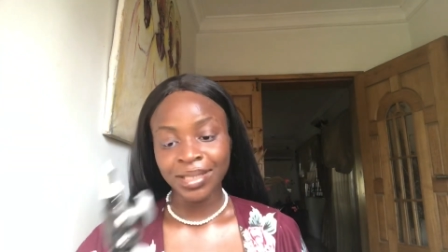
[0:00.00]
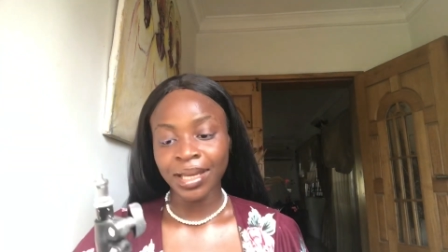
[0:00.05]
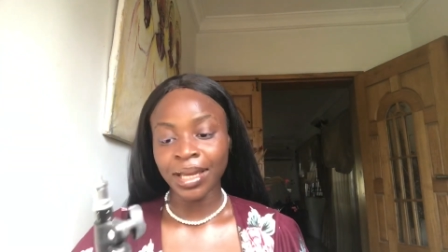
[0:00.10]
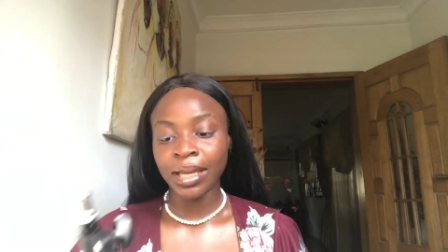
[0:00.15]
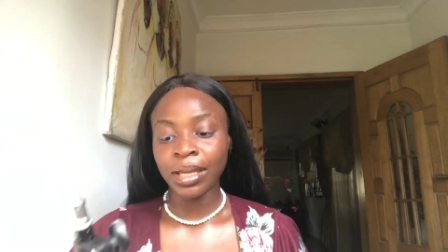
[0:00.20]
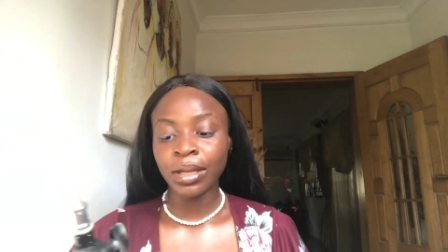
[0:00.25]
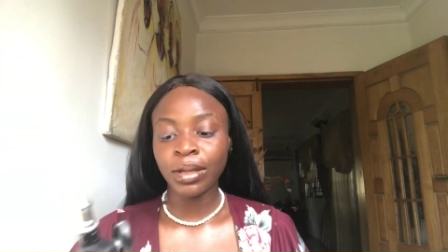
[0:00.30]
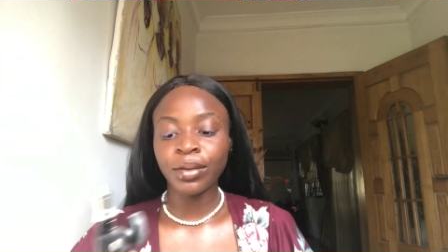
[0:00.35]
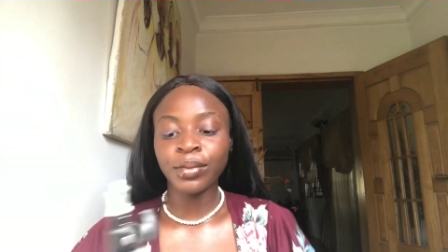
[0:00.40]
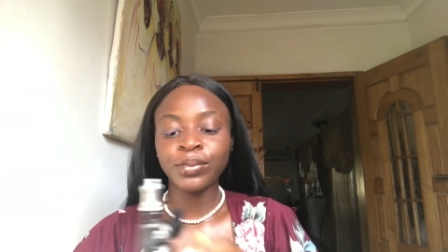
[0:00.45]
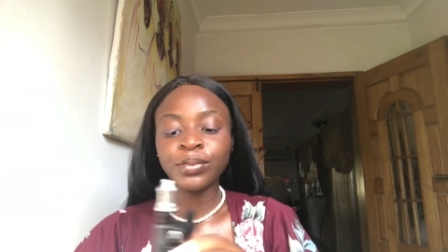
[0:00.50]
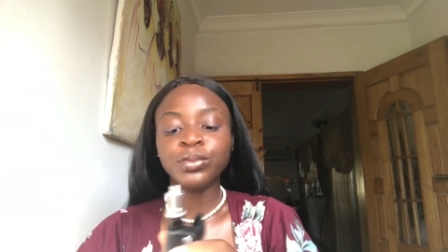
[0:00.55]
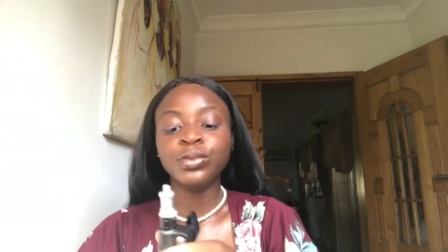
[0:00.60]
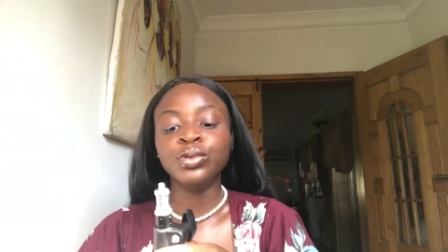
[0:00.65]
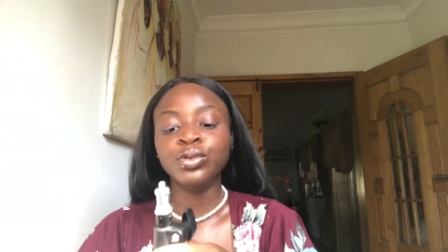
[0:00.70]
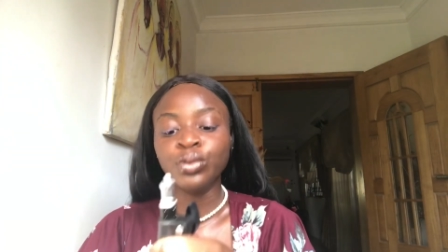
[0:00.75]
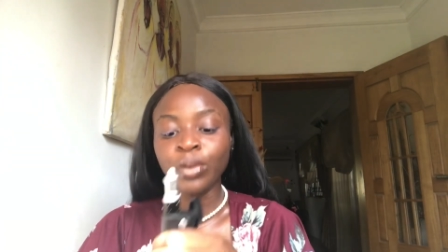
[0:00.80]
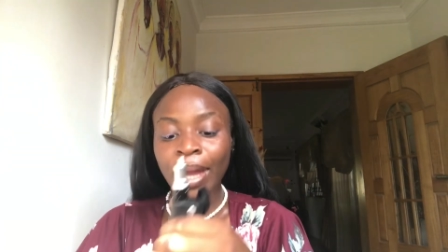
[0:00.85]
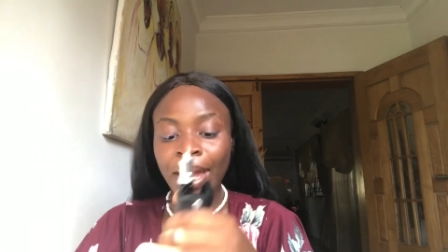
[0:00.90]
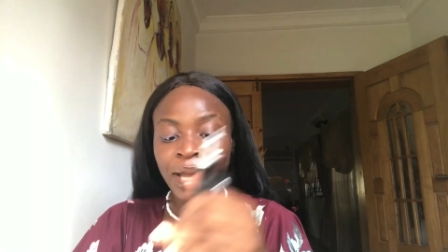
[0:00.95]
Like,
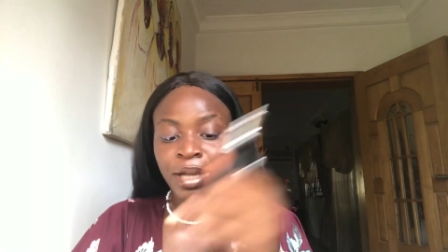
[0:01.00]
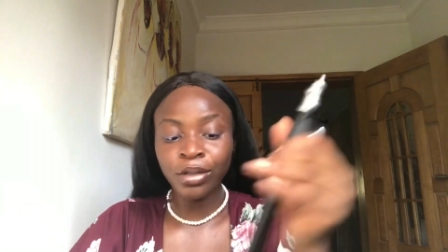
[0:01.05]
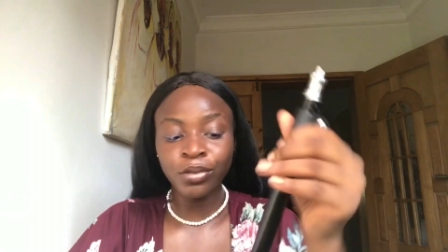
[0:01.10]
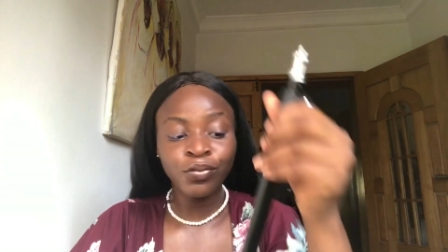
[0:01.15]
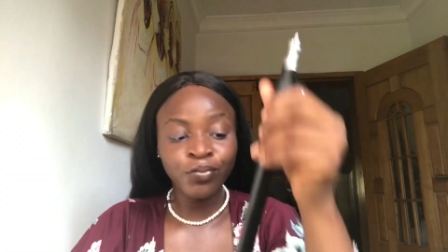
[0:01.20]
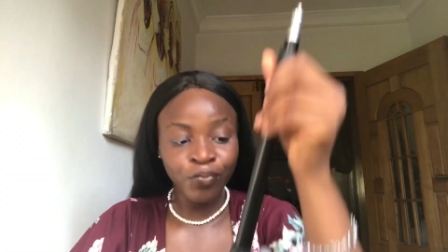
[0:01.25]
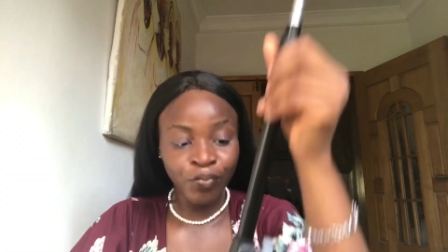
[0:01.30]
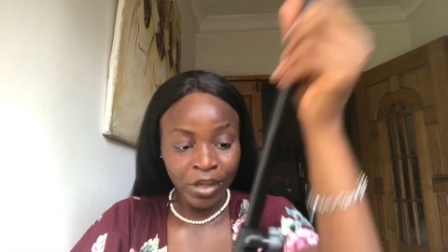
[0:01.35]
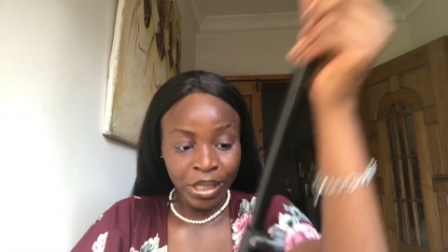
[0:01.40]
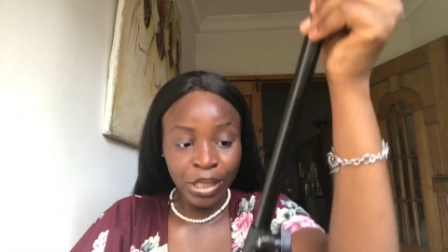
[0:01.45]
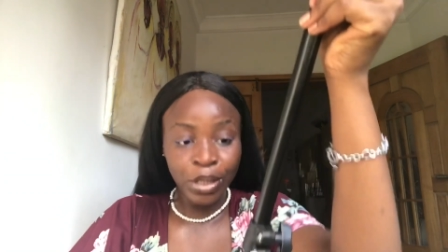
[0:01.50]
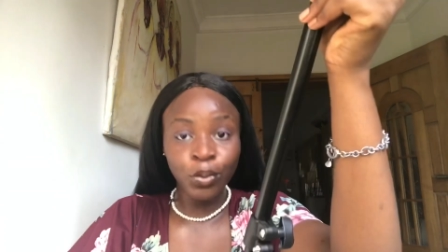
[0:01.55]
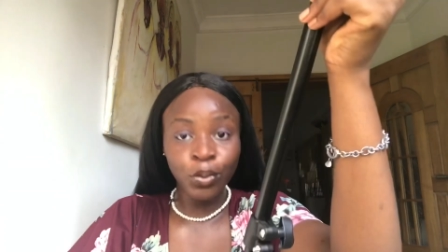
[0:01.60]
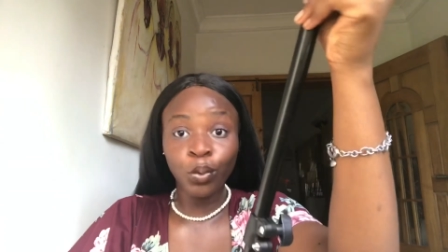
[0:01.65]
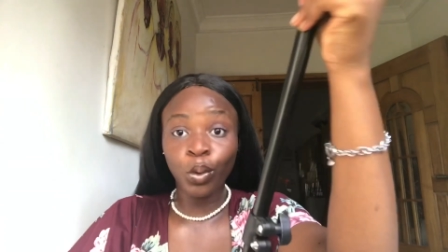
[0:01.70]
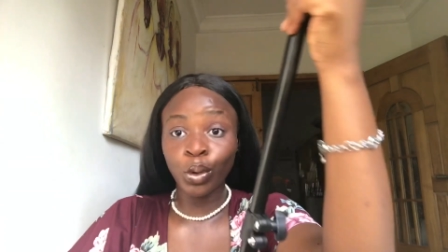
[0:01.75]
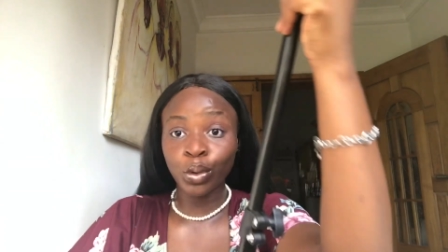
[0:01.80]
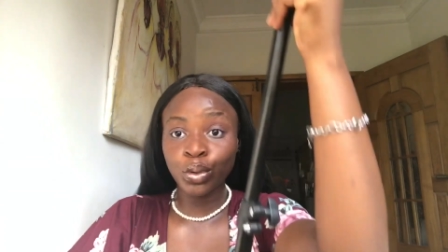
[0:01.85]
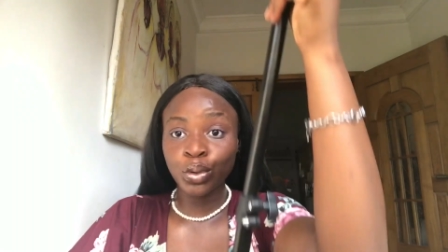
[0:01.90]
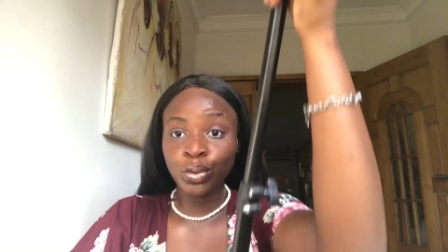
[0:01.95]
do I really
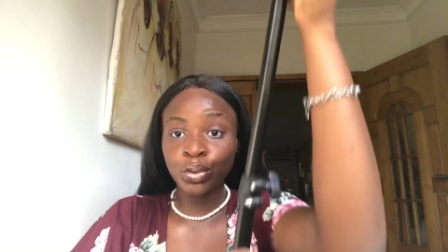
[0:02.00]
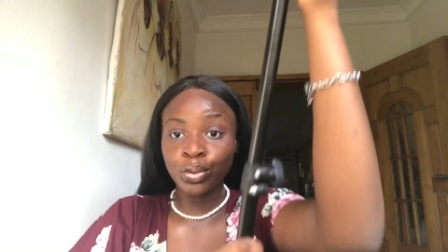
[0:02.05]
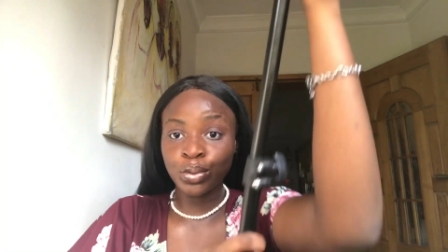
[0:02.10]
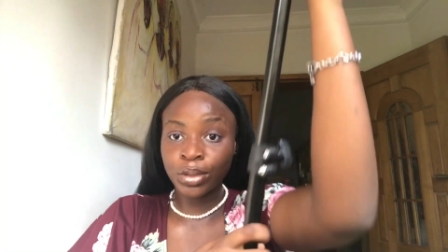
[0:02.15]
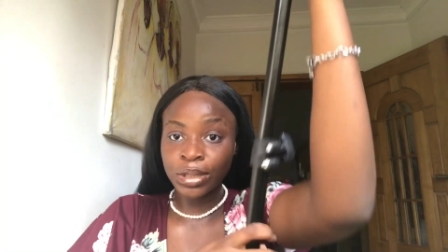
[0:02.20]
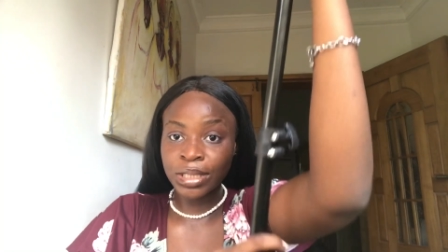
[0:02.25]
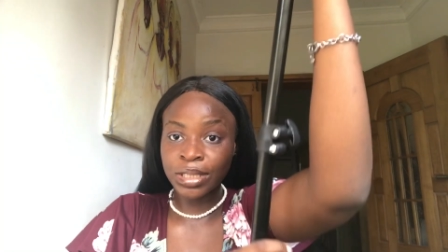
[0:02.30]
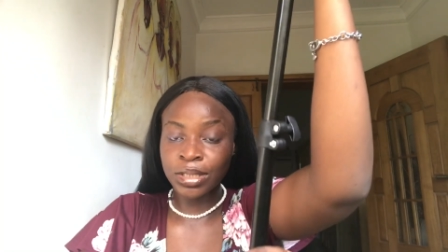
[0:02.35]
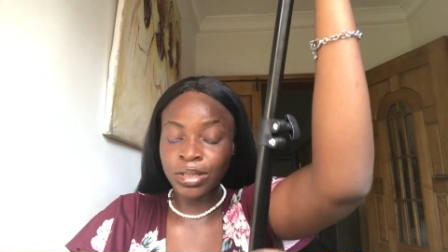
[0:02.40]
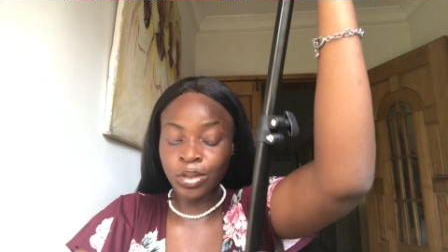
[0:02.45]
want to do this?